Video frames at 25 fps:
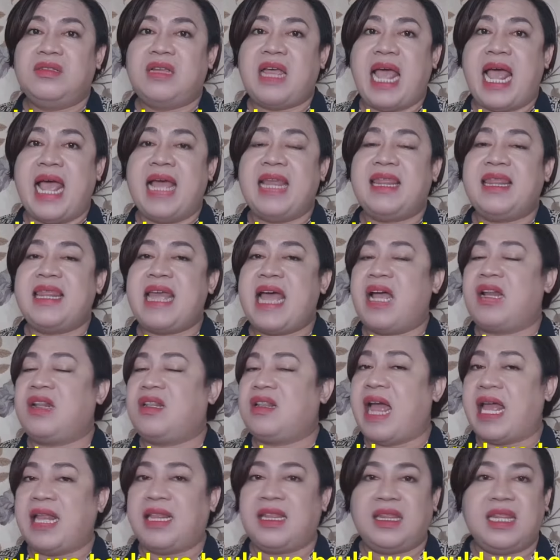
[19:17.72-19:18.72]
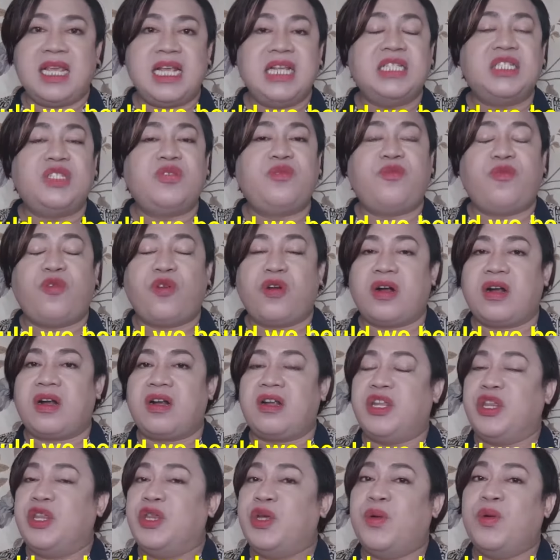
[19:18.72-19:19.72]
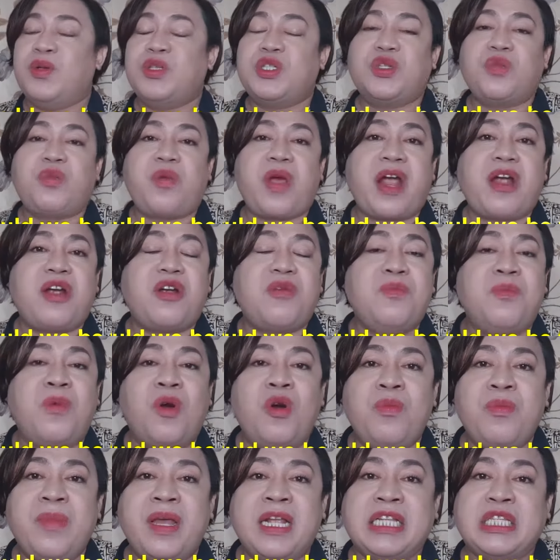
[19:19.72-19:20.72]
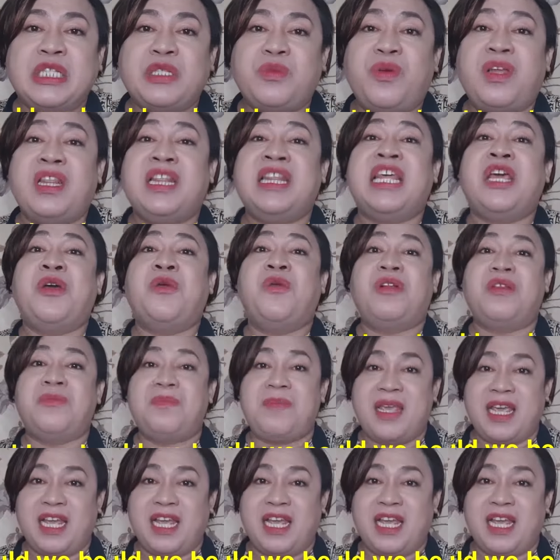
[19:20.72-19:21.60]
And that at least for those rare moments when they will be